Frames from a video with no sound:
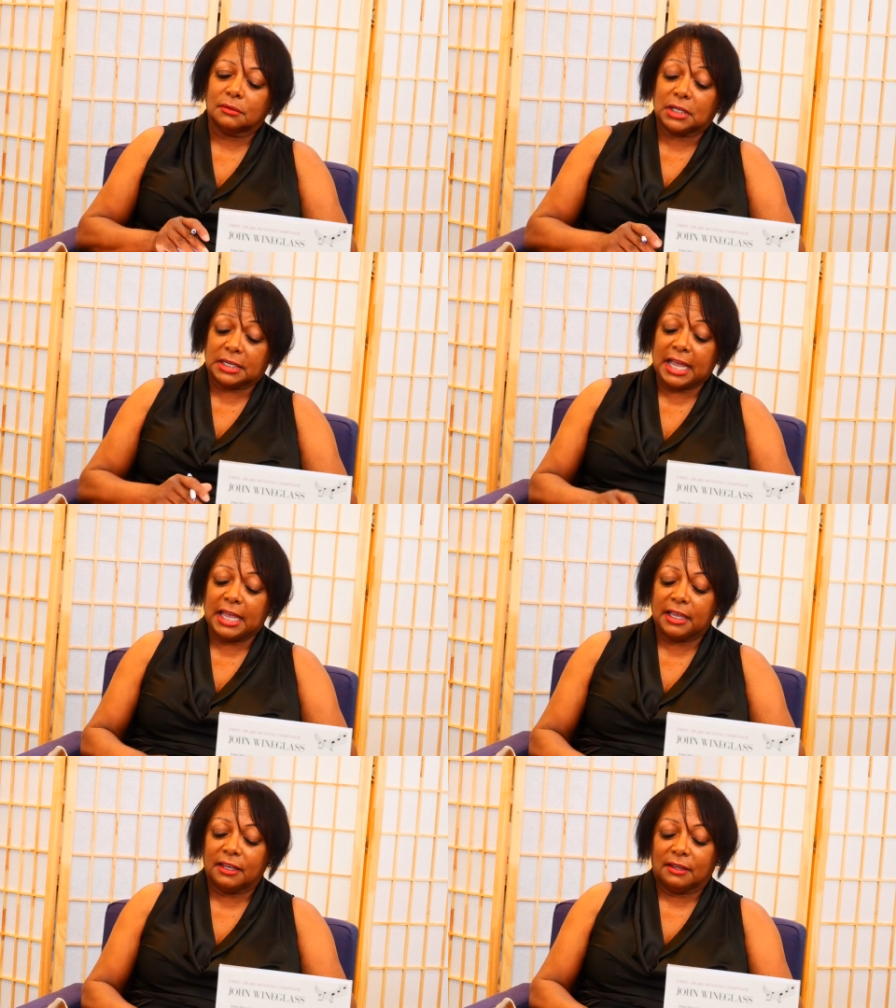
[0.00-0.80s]

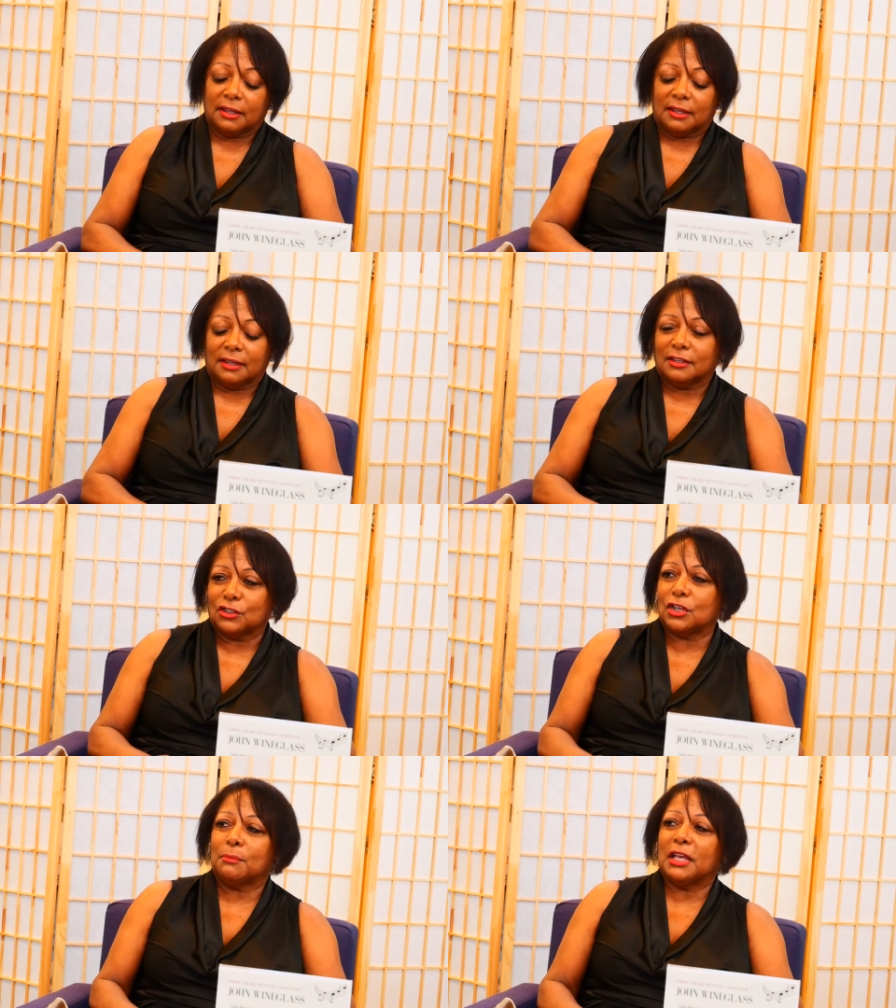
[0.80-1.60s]
Today,
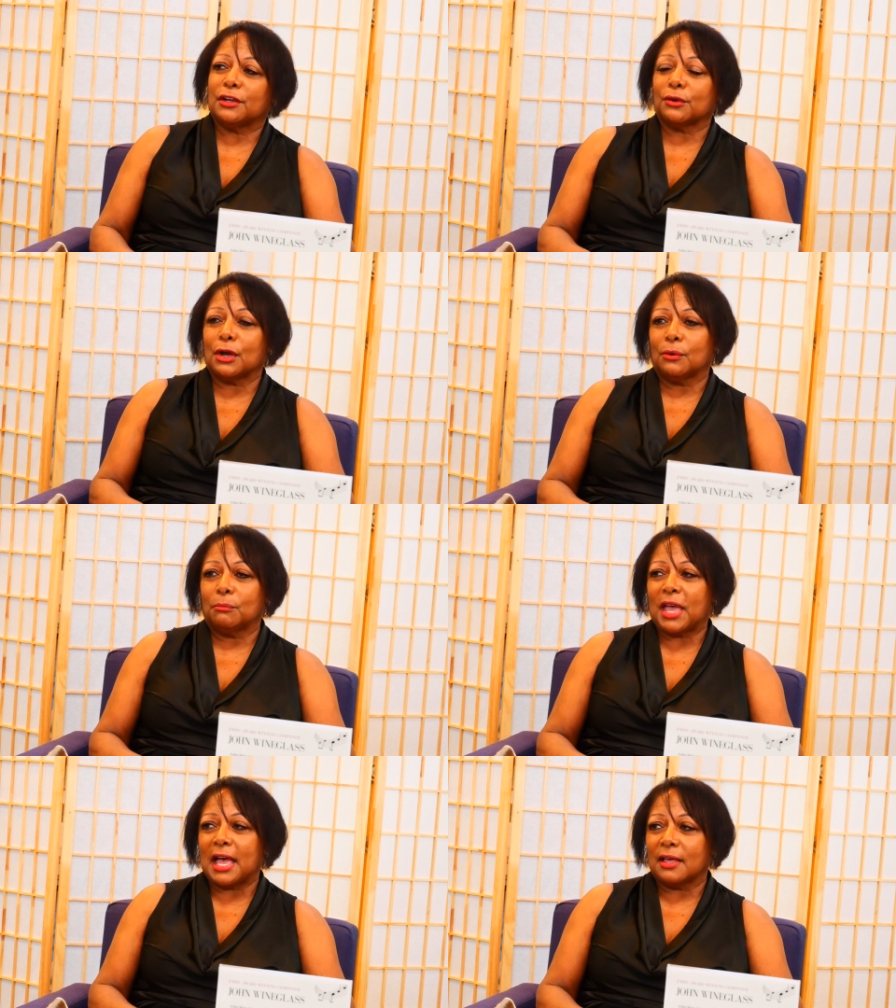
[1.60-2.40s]
she made her own
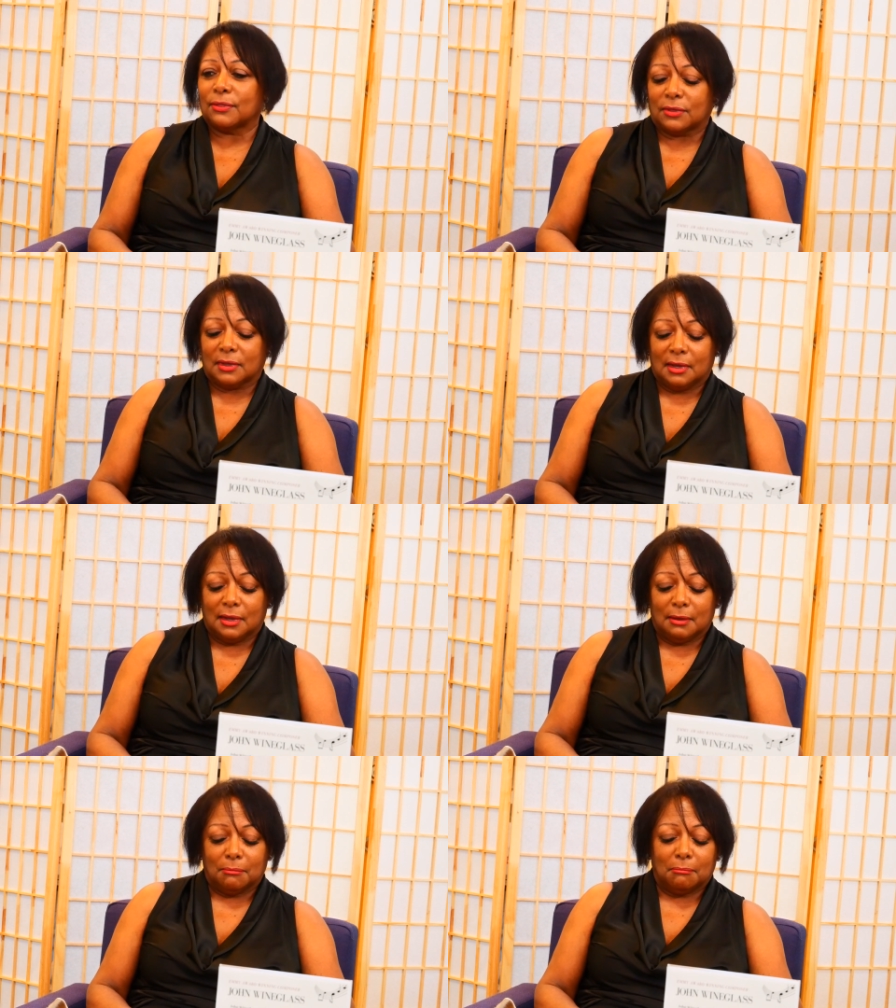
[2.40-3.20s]
path,
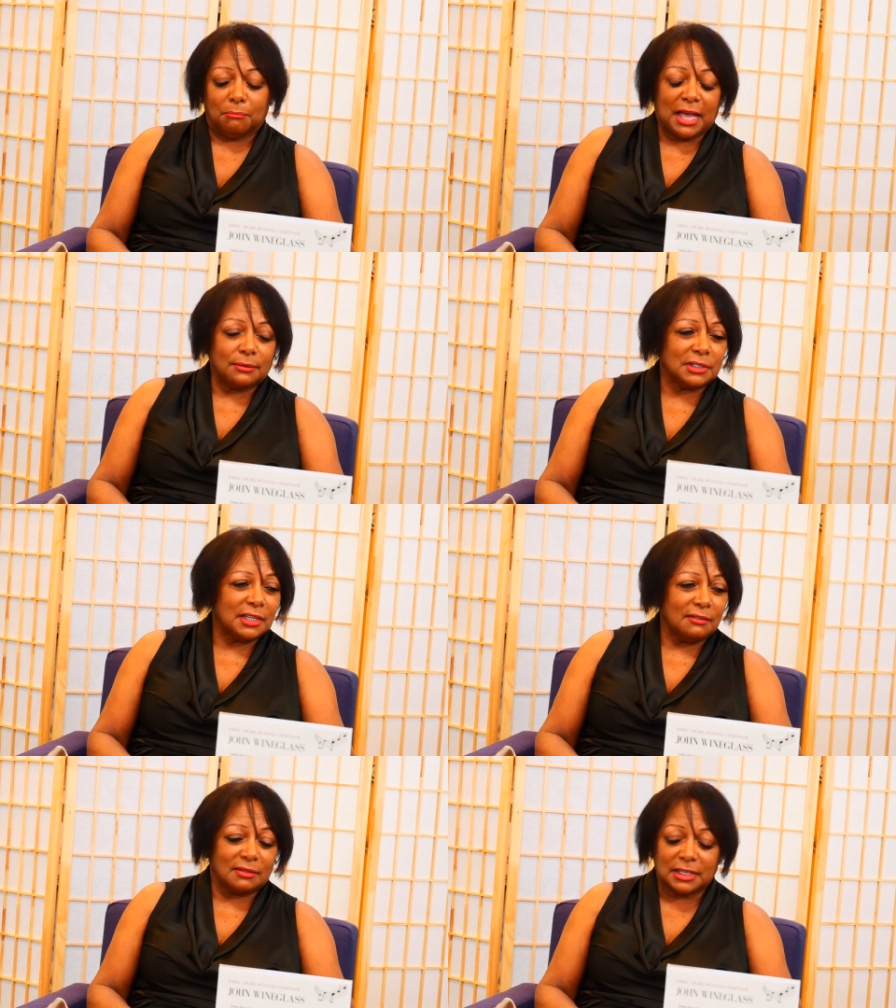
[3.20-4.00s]

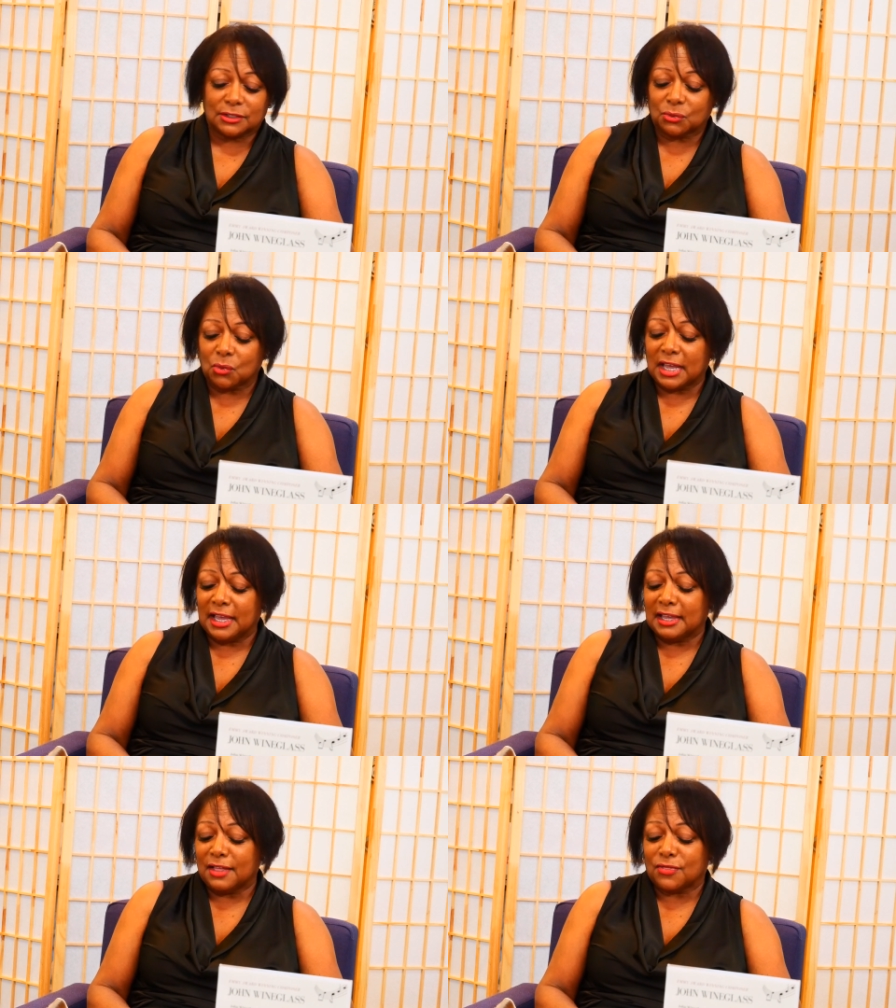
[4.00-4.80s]
bouncing this
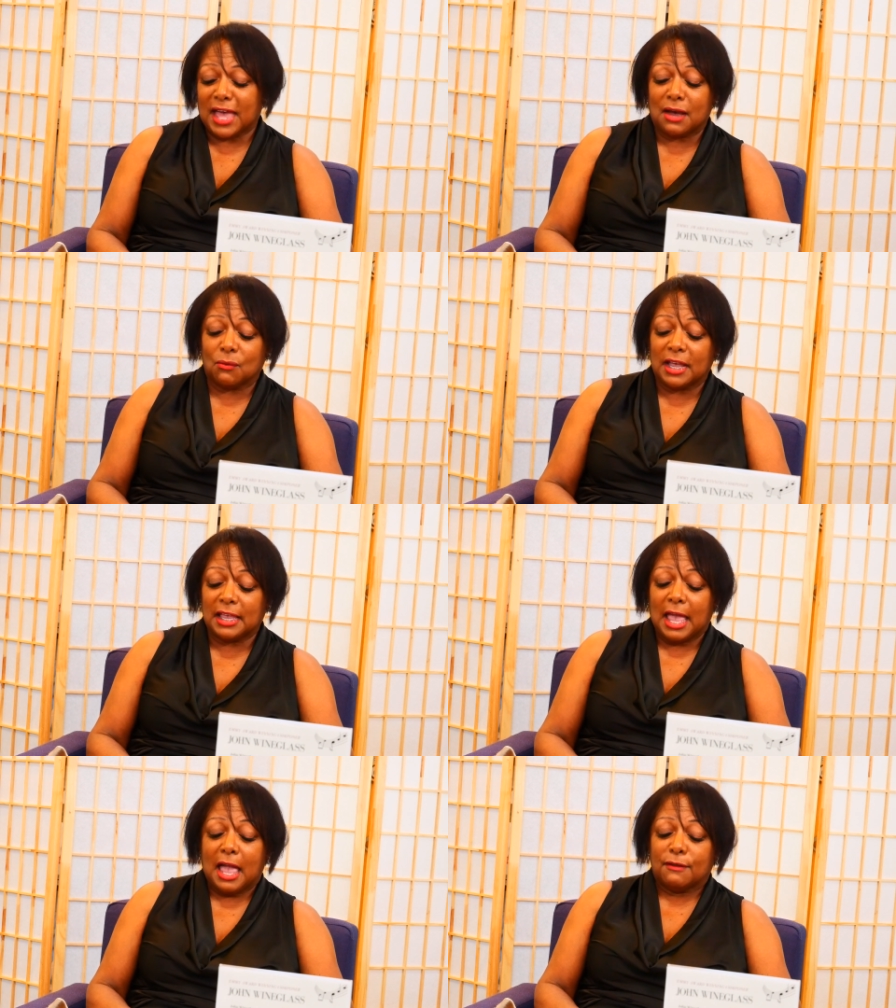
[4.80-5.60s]
way and that
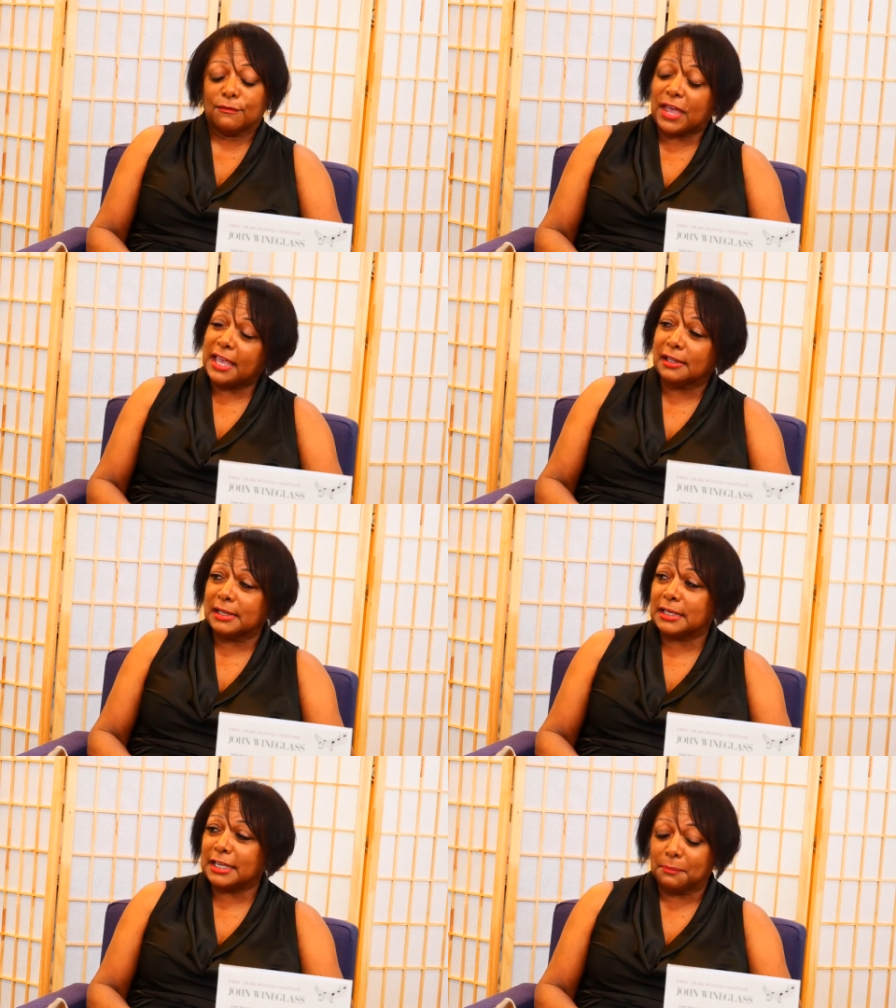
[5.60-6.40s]
way,
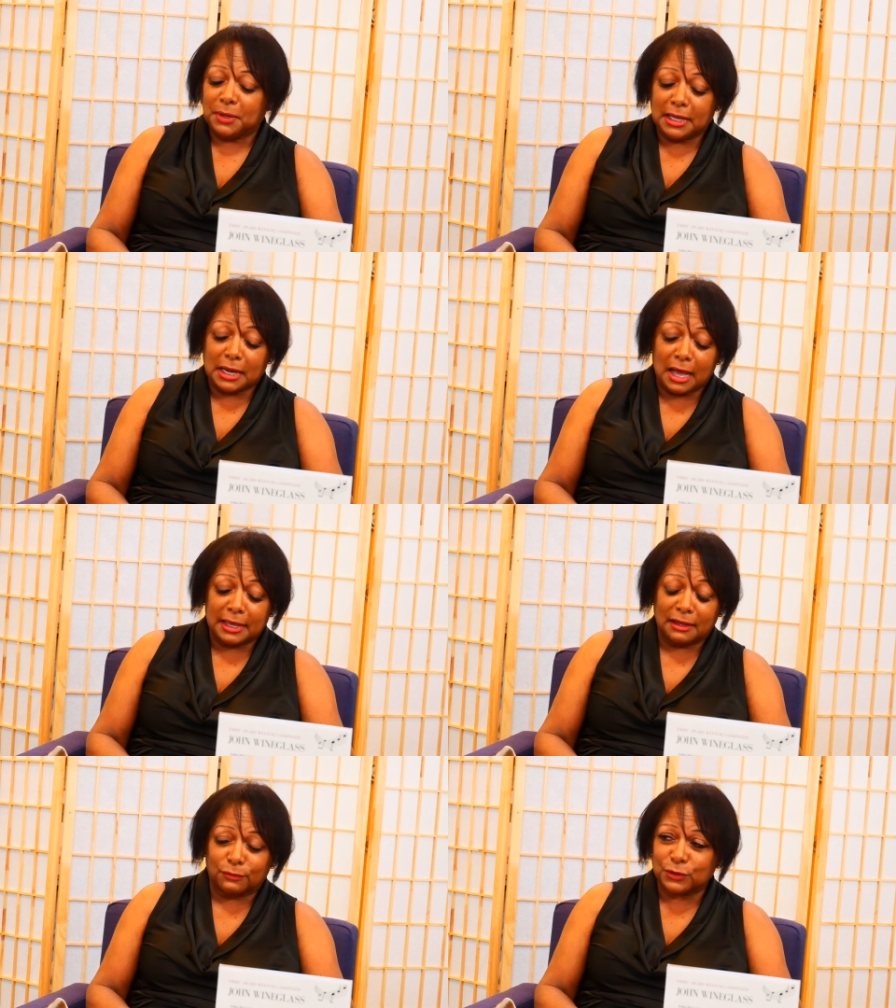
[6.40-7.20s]
vaguely keeping an
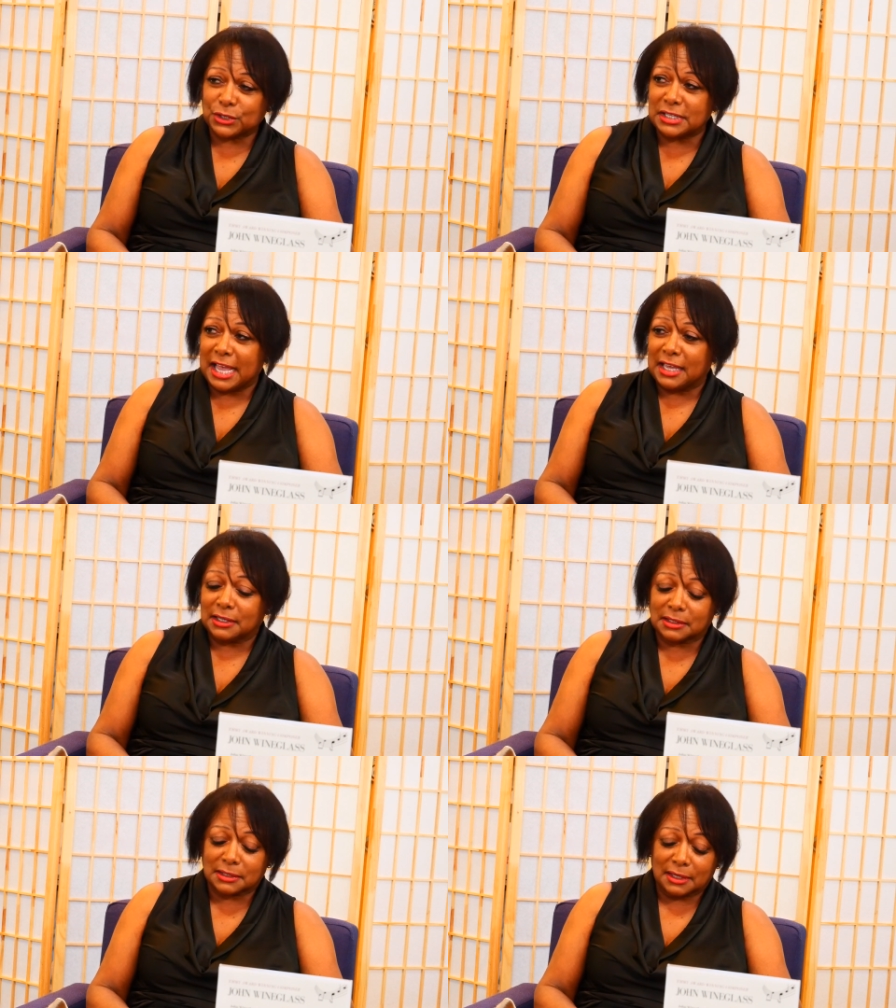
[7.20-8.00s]
eye out for
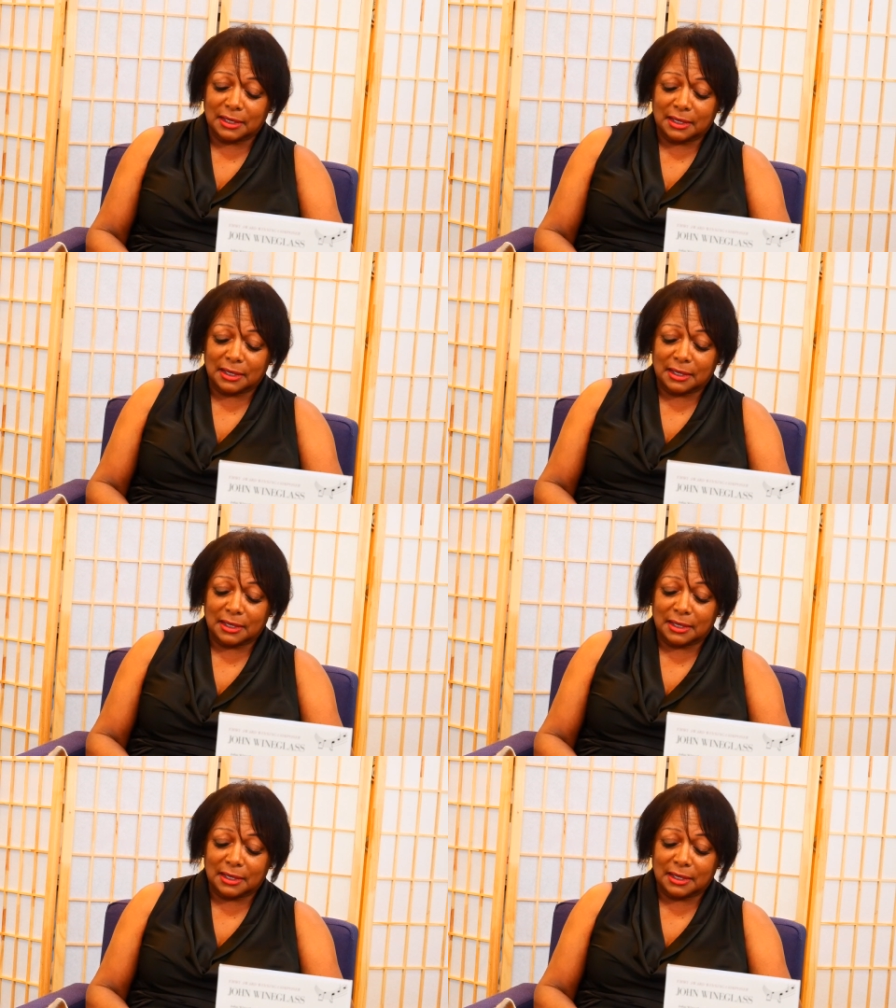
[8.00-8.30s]
snakes.